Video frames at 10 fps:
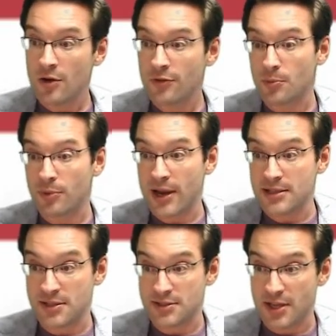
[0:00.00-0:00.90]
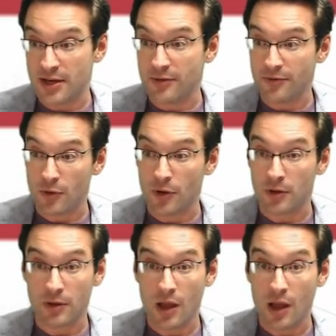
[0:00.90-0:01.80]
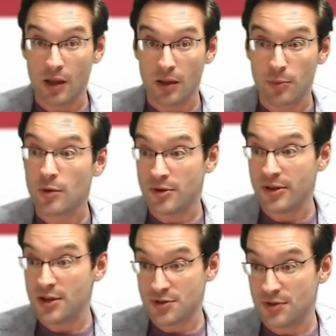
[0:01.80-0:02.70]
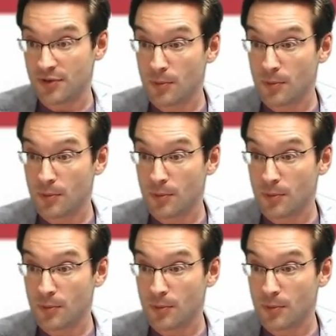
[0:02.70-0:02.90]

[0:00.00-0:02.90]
for braids instead of for uh, permutations?